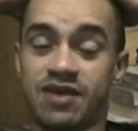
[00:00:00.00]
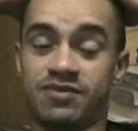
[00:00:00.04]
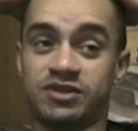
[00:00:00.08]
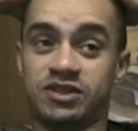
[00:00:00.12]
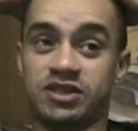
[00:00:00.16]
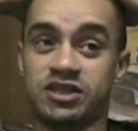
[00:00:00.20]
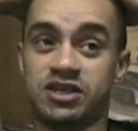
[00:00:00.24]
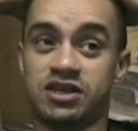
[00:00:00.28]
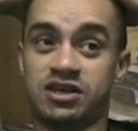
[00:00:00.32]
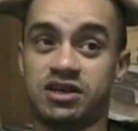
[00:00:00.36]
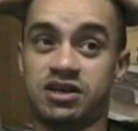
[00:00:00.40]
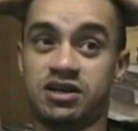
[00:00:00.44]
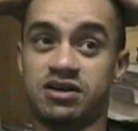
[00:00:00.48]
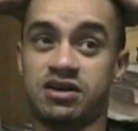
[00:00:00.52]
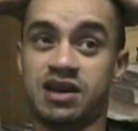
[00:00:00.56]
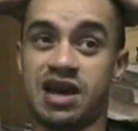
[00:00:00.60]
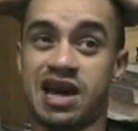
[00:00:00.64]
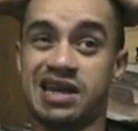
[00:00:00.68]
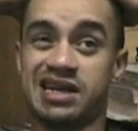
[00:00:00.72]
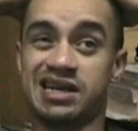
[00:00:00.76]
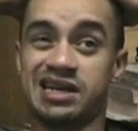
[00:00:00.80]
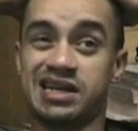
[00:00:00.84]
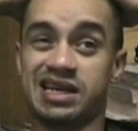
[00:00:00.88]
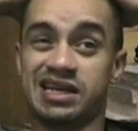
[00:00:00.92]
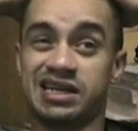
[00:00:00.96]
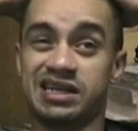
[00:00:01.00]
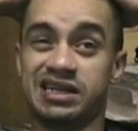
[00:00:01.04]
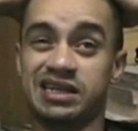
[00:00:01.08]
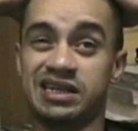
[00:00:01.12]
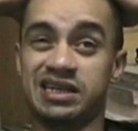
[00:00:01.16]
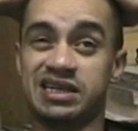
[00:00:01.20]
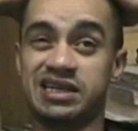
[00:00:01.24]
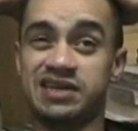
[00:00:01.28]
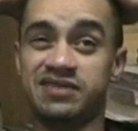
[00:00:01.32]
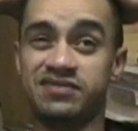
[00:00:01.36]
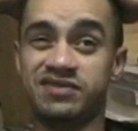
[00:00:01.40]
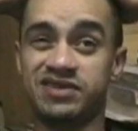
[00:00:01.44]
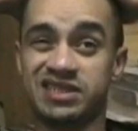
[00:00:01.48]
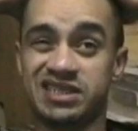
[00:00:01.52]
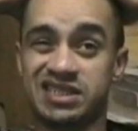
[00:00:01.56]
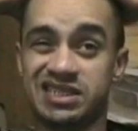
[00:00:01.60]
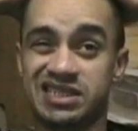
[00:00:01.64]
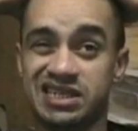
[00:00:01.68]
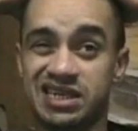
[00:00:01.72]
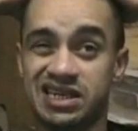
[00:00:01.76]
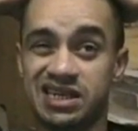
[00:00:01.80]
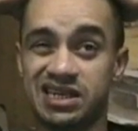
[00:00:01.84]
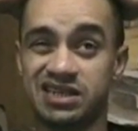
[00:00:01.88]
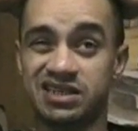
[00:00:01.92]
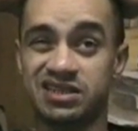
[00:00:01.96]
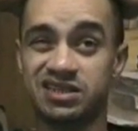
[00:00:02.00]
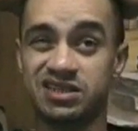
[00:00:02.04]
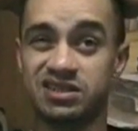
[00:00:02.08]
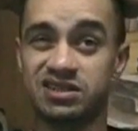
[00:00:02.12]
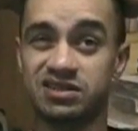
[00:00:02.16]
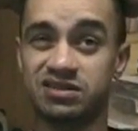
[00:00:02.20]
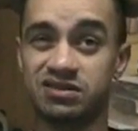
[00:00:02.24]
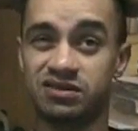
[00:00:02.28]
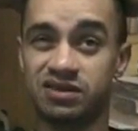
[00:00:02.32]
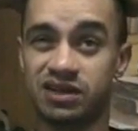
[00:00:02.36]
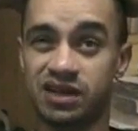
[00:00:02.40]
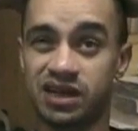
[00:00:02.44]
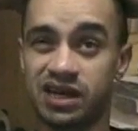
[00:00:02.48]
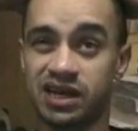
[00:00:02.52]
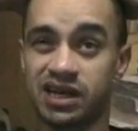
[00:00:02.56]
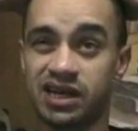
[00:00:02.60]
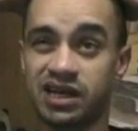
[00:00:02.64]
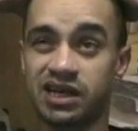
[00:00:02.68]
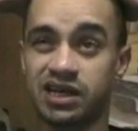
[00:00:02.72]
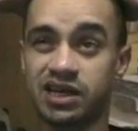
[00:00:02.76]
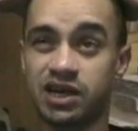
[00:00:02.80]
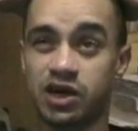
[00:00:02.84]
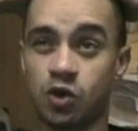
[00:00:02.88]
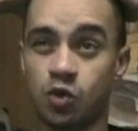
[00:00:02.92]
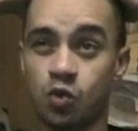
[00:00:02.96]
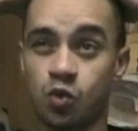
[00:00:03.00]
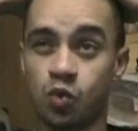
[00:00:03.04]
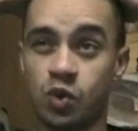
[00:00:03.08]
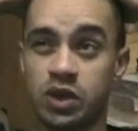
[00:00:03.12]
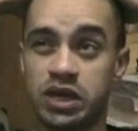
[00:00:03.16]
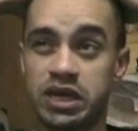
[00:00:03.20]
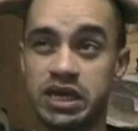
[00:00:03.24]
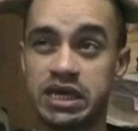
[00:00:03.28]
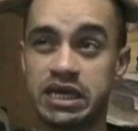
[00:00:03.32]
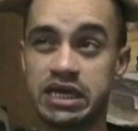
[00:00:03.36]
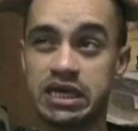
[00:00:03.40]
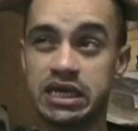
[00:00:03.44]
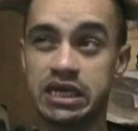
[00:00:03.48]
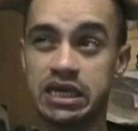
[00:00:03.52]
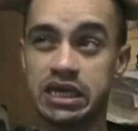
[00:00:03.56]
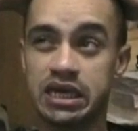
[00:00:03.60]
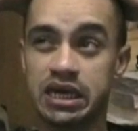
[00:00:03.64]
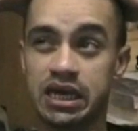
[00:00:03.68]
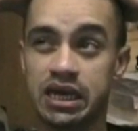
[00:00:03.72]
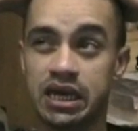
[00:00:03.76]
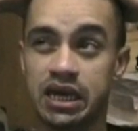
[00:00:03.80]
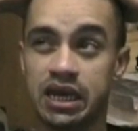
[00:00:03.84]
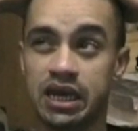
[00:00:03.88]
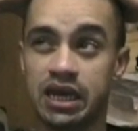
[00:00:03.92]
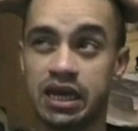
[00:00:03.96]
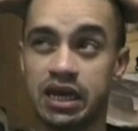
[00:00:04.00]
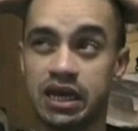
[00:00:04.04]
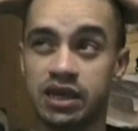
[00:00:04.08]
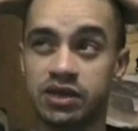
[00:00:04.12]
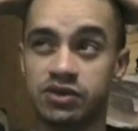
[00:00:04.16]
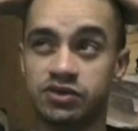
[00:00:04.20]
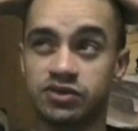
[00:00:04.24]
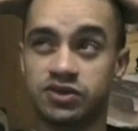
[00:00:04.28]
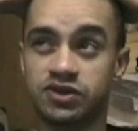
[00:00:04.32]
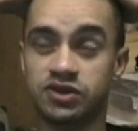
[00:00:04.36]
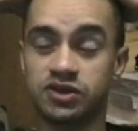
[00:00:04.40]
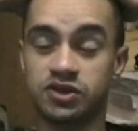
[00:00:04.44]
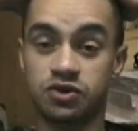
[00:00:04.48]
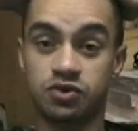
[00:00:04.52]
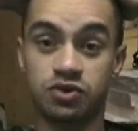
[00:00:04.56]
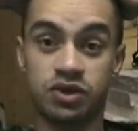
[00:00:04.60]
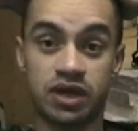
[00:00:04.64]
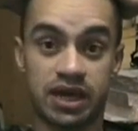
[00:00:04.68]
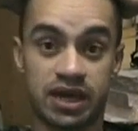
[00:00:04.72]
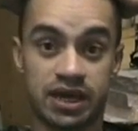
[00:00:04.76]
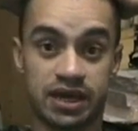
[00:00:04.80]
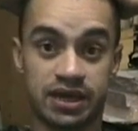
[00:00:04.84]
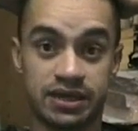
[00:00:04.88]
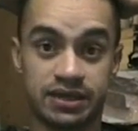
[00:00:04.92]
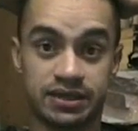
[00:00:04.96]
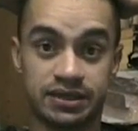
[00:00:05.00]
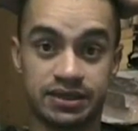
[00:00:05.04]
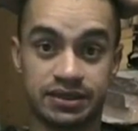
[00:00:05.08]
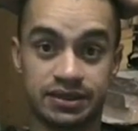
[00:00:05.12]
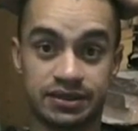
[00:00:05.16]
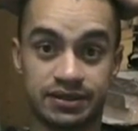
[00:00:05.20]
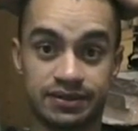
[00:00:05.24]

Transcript: I was here. I did not leave the city until like a week and 2 days.